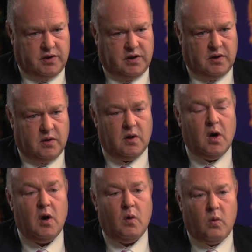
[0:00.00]
to
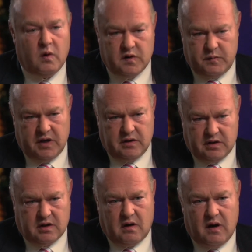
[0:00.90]
what has been
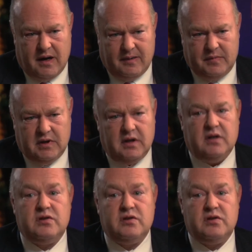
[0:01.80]
described in